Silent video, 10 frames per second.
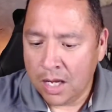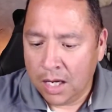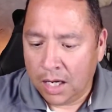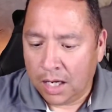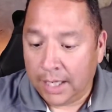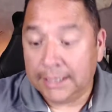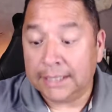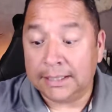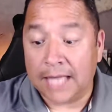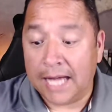and then
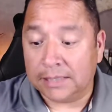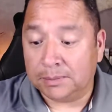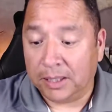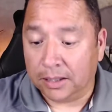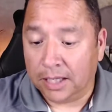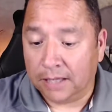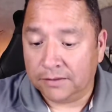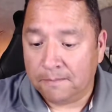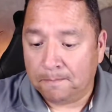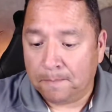the last paragraph.
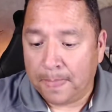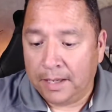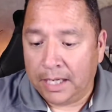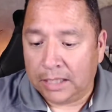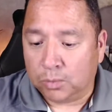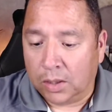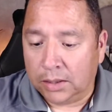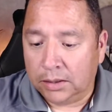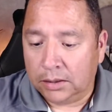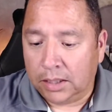As
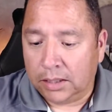one